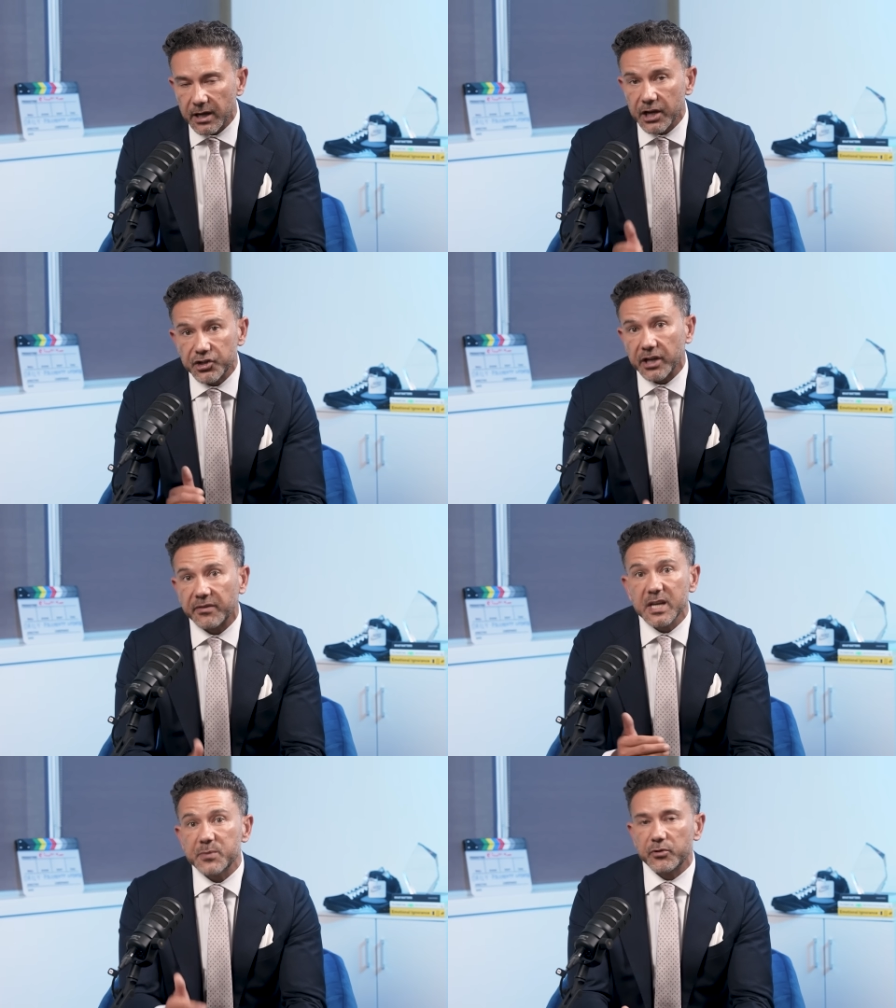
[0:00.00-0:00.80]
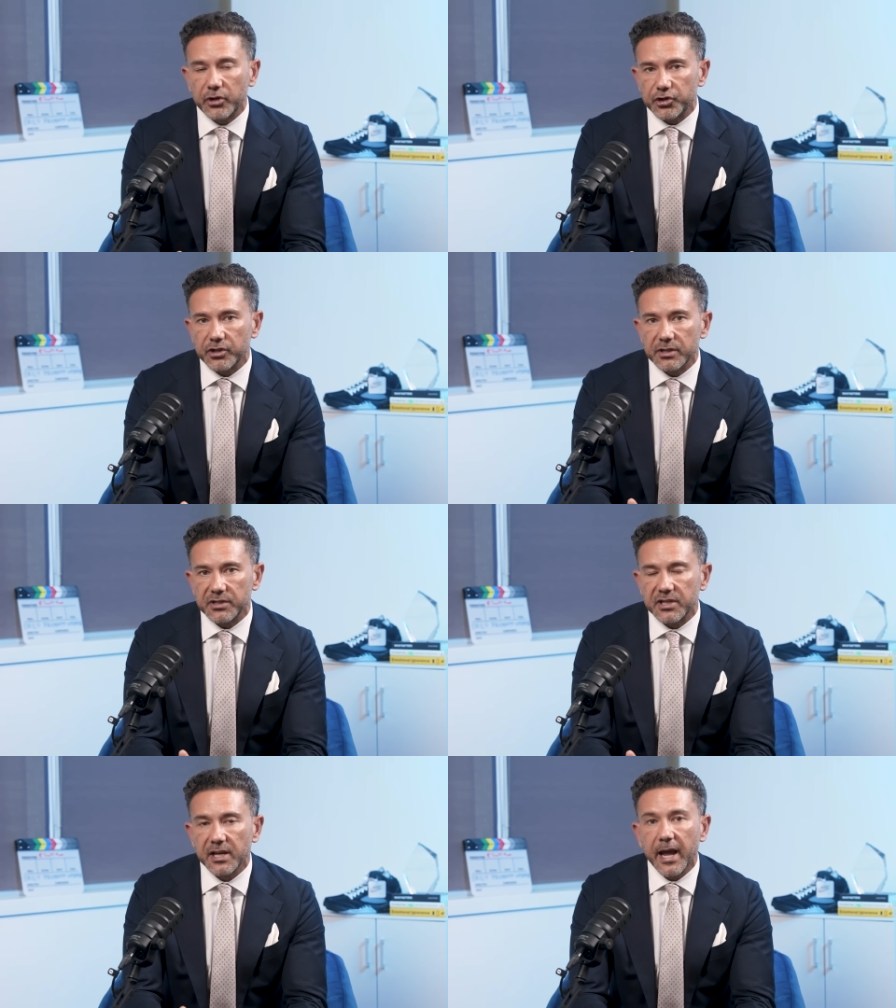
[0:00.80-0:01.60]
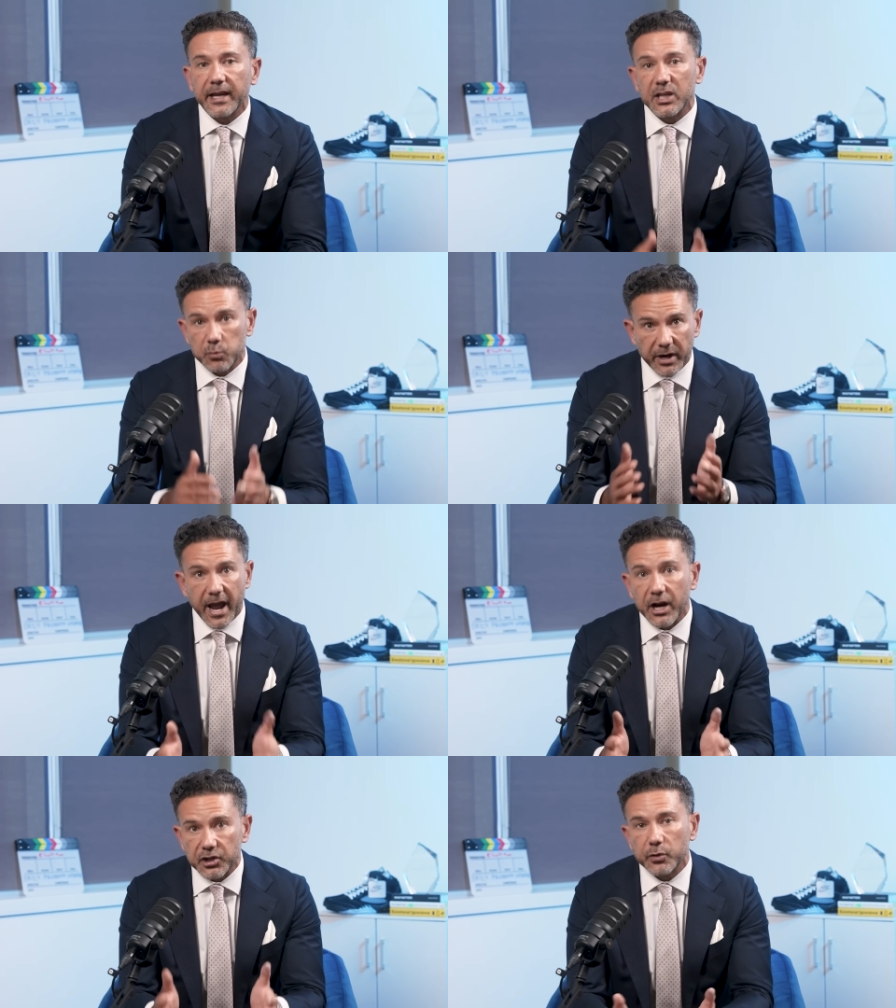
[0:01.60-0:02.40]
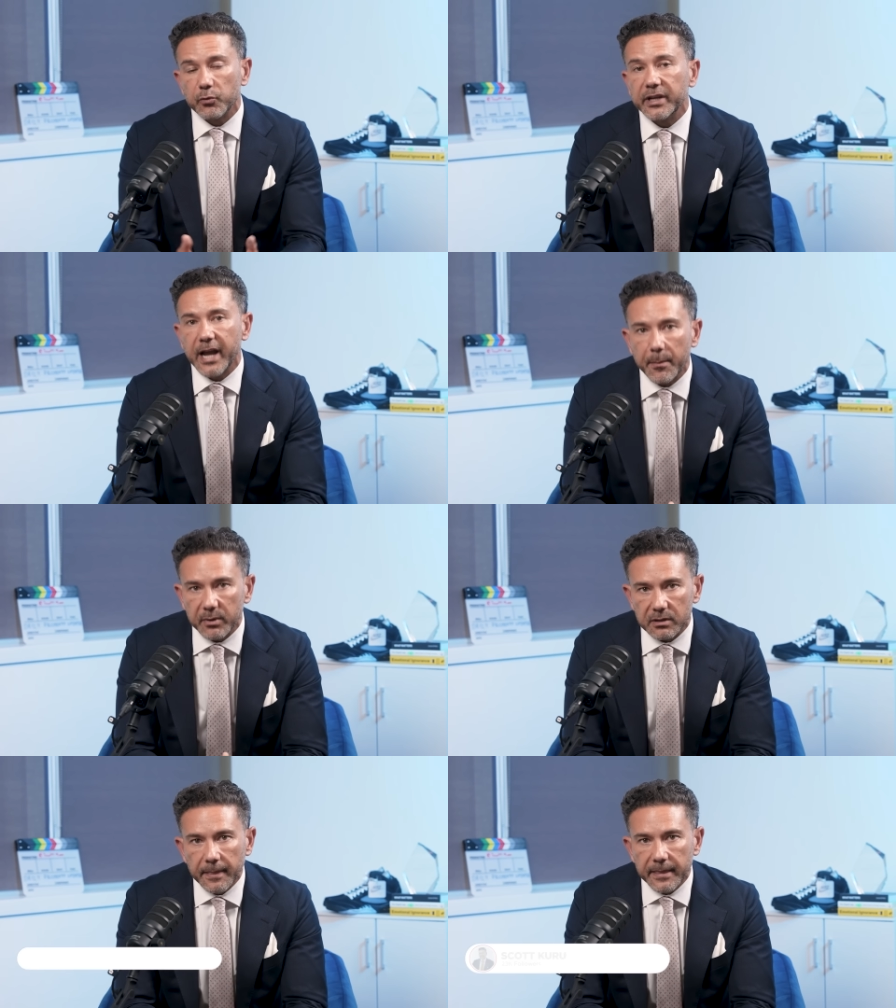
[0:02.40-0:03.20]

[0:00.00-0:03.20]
and check these predictions against what actually really happened.